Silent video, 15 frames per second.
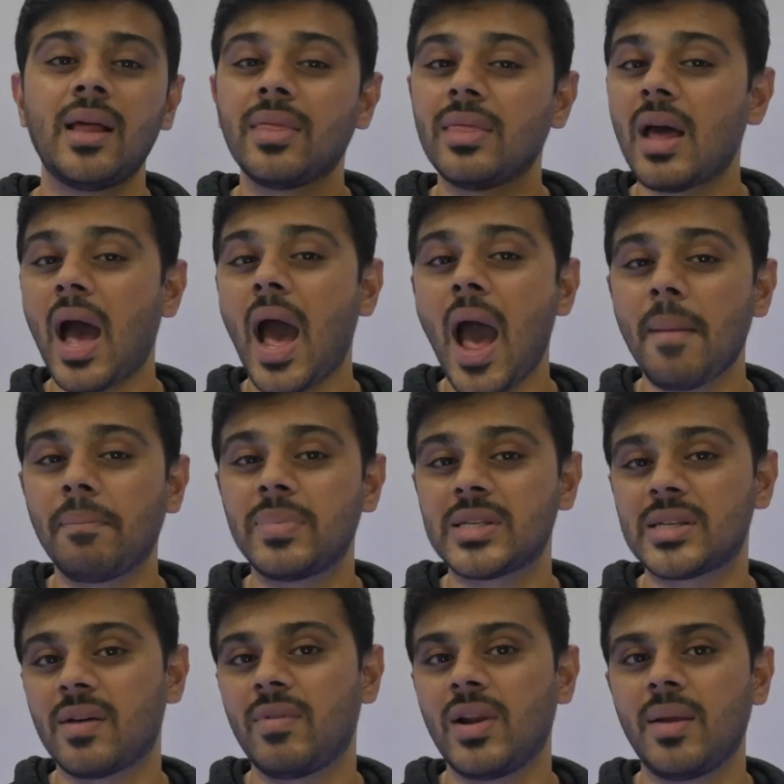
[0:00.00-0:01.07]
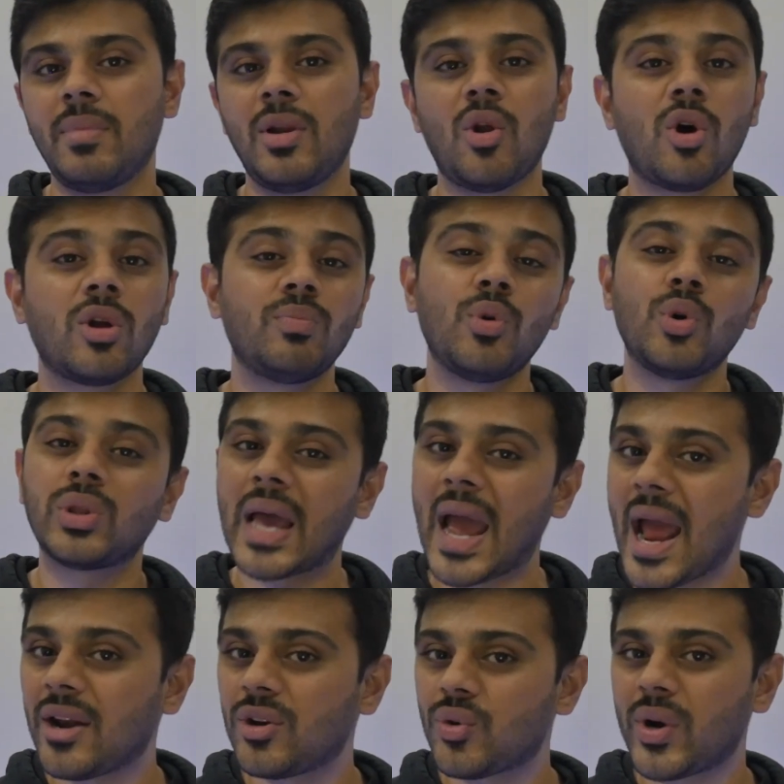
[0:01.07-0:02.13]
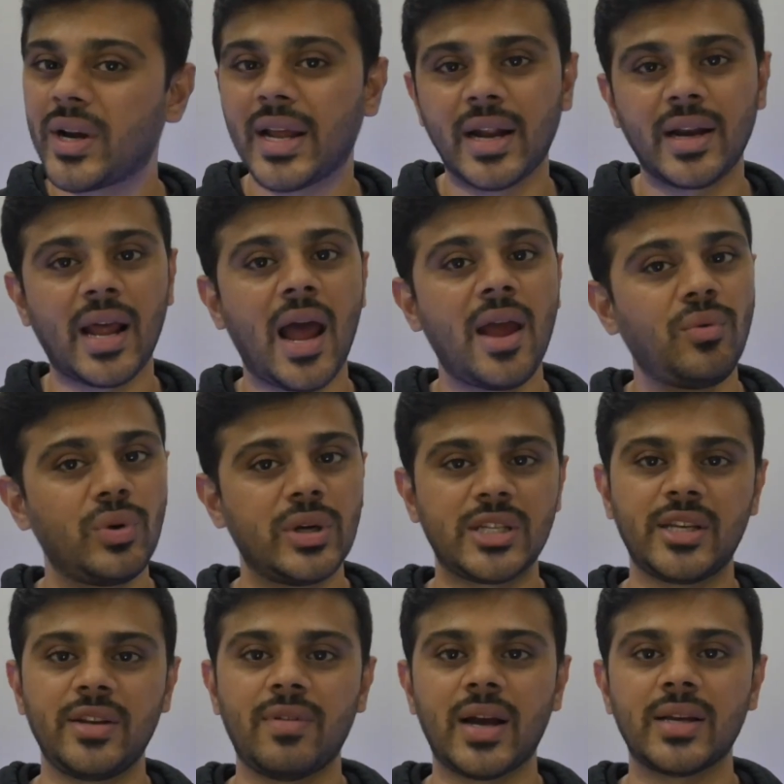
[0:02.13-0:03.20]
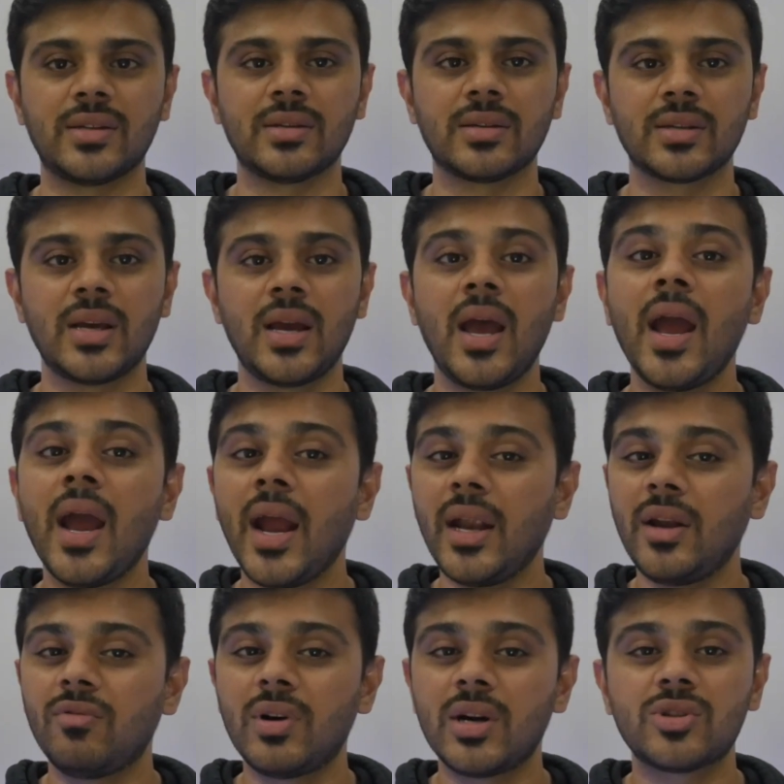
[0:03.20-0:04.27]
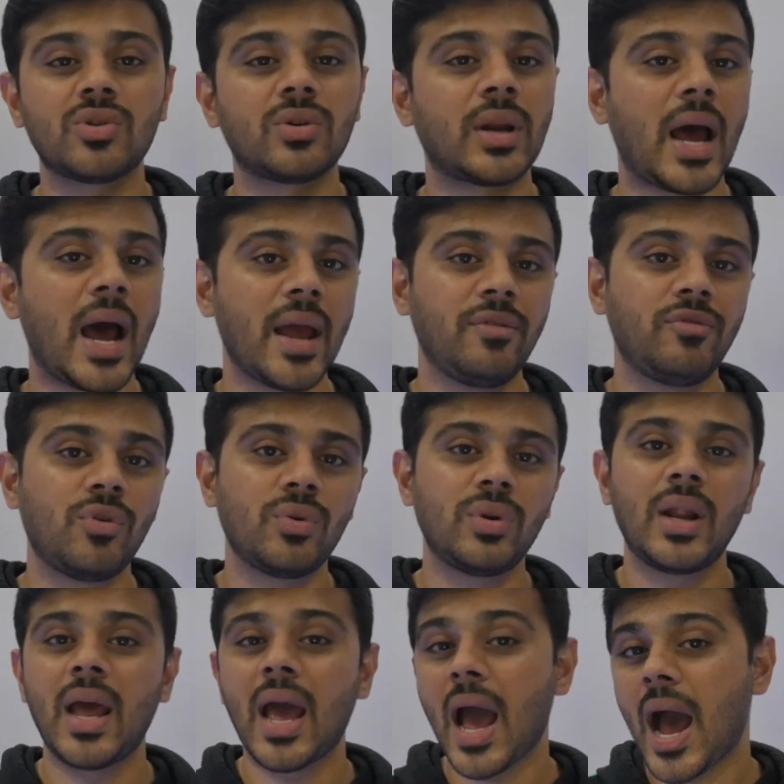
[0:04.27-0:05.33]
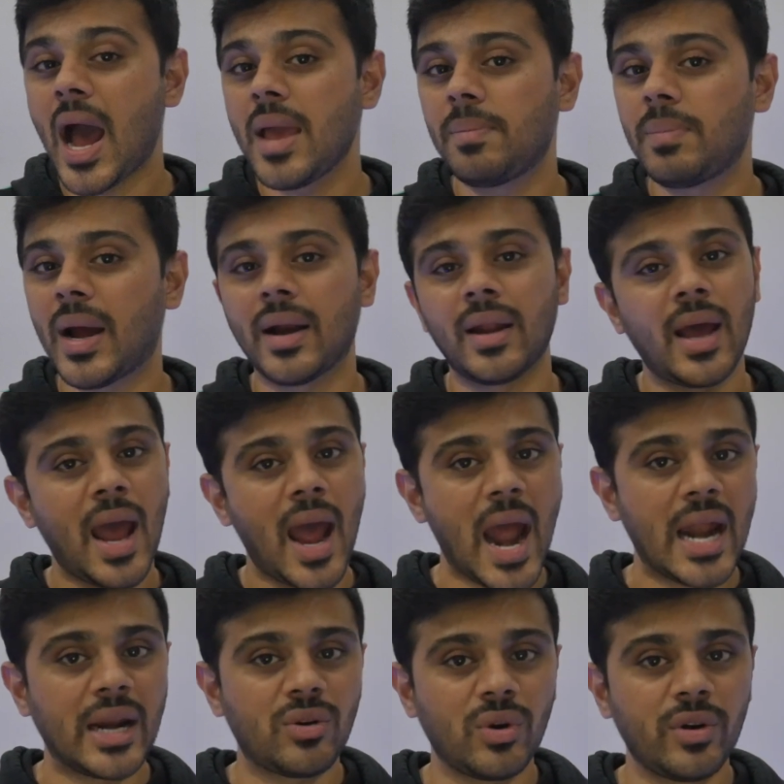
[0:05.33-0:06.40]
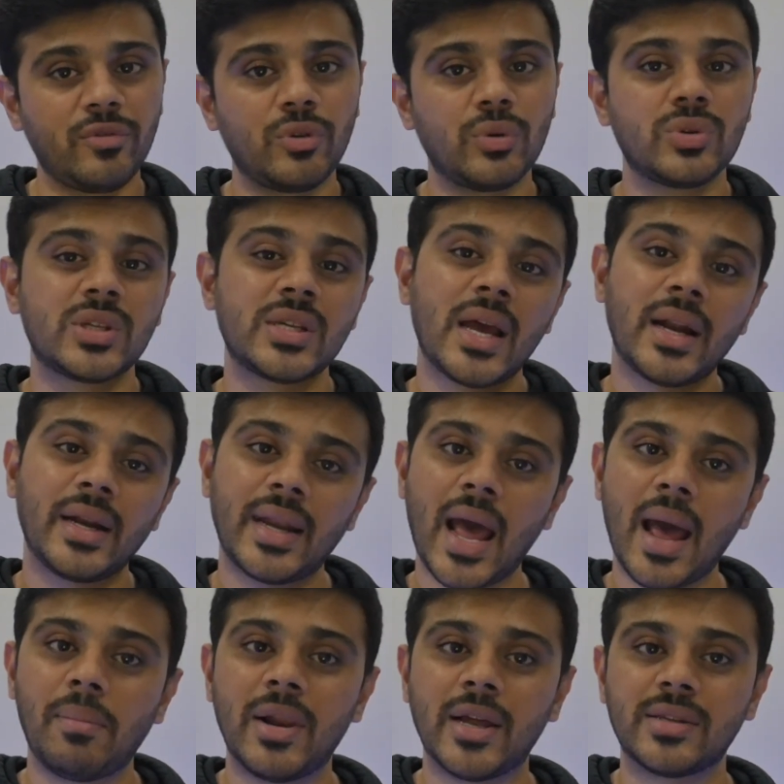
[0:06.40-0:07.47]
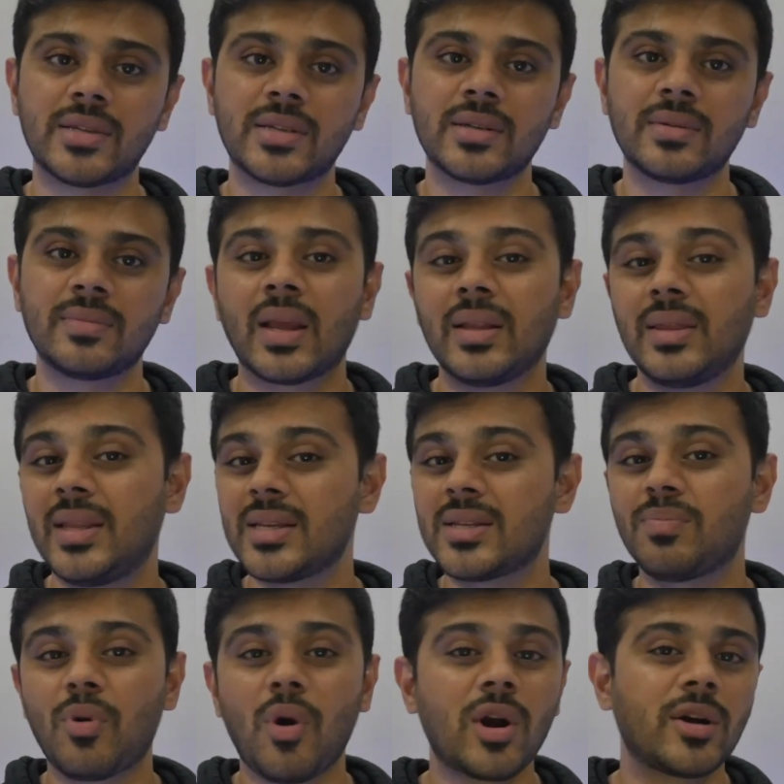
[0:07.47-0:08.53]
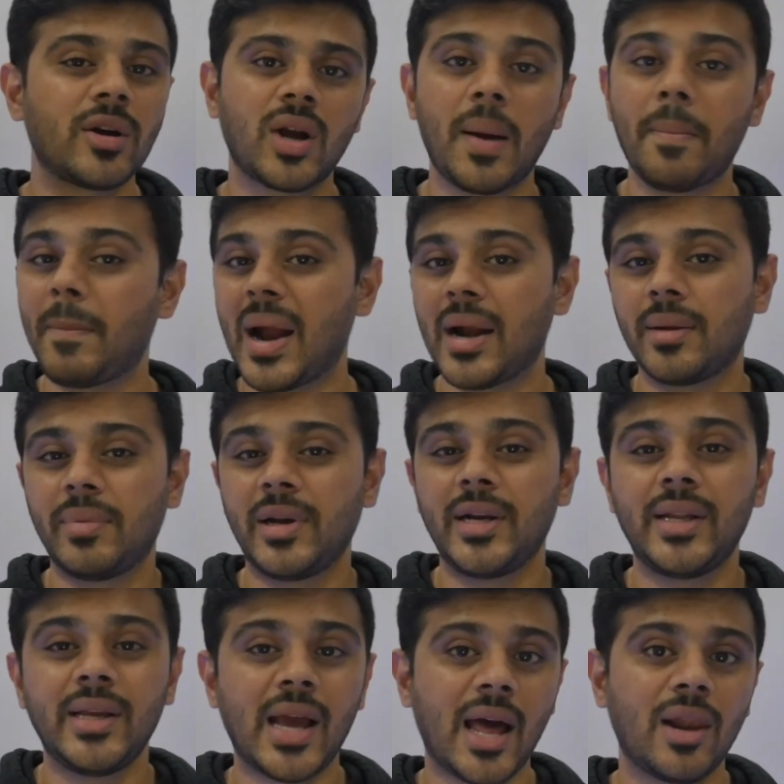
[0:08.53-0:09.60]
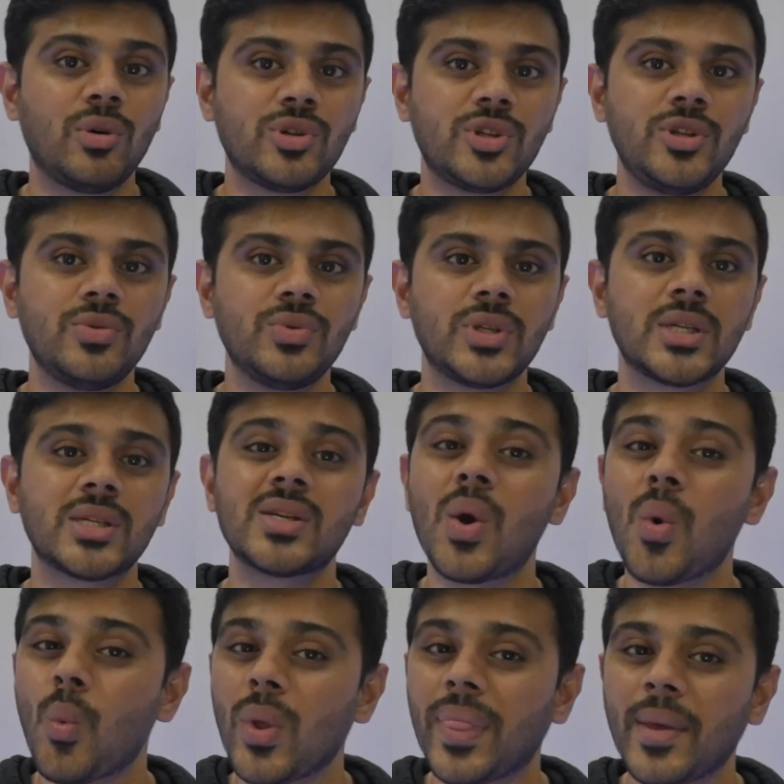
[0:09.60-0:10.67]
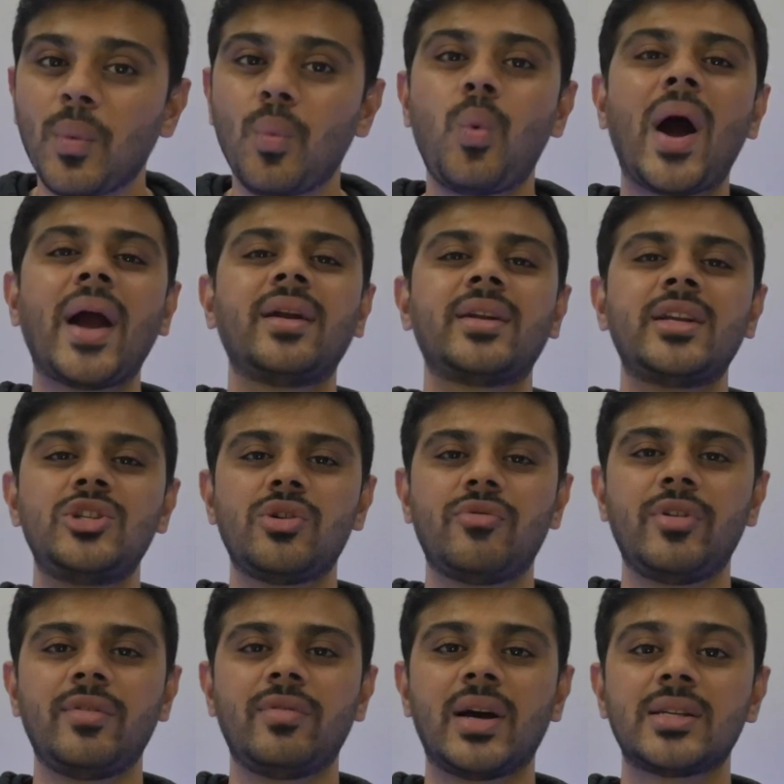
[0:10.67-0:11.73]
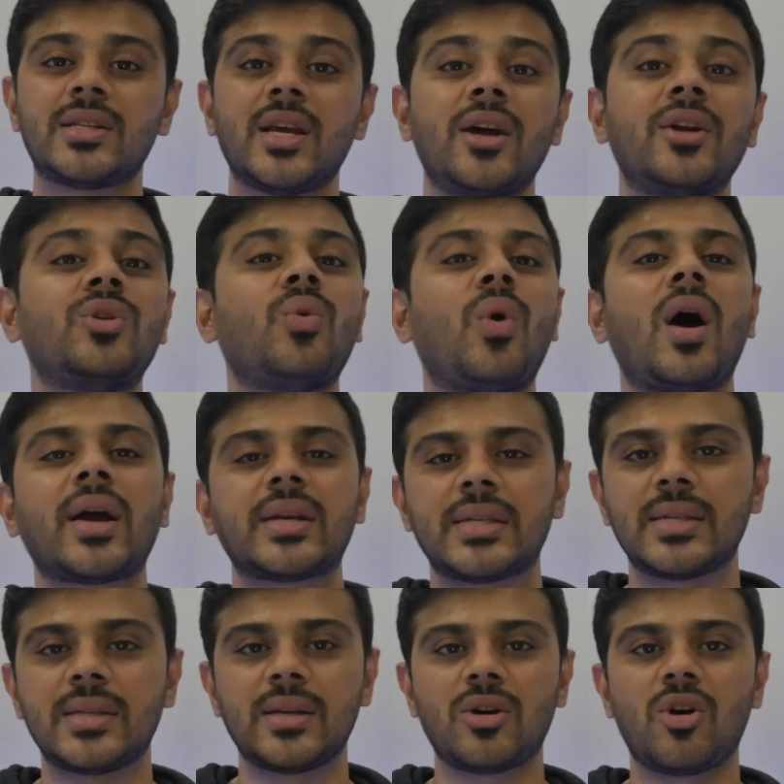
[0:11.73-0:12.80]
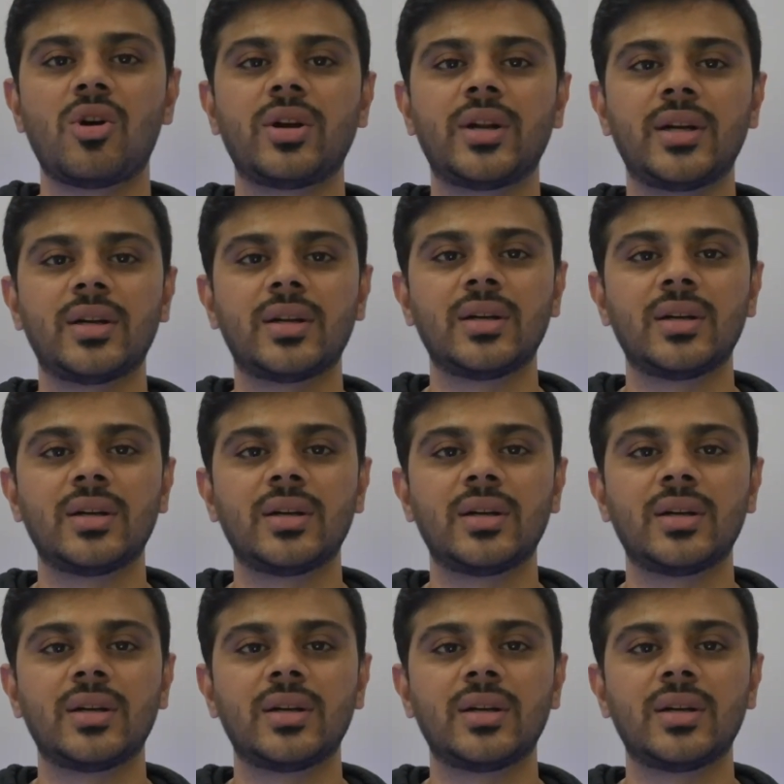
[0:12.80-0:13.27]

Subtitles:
The app is available on both Android and iOS devices. It works on iPhone, iPad, Android phones, tablets. This broad compatibility allows users with a wide range of devices to access the content.